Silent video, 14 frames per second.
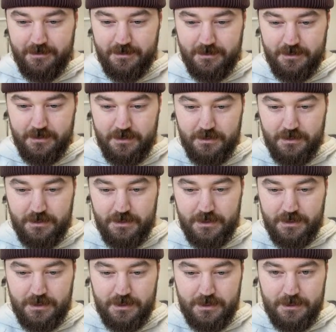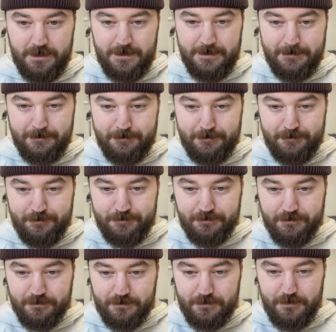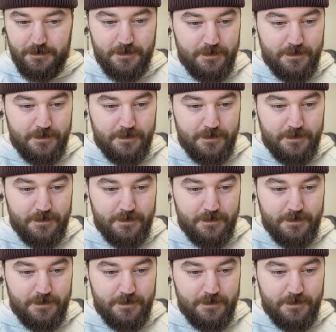No one is speaking in this clip.